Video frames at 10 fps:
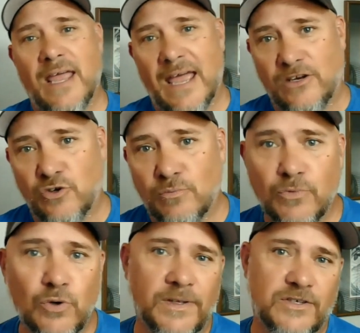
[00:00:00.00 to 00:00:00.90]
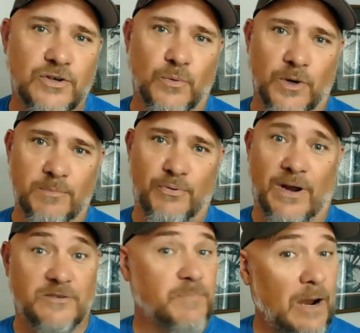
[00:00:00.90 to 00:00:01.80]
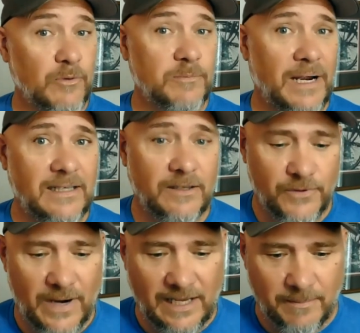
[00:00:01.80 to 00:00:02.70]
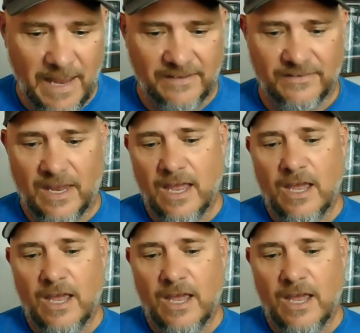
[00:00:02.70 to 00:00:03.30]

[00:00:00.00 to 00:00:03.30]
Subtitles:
and you move it to WordPress powered by LifterLMS,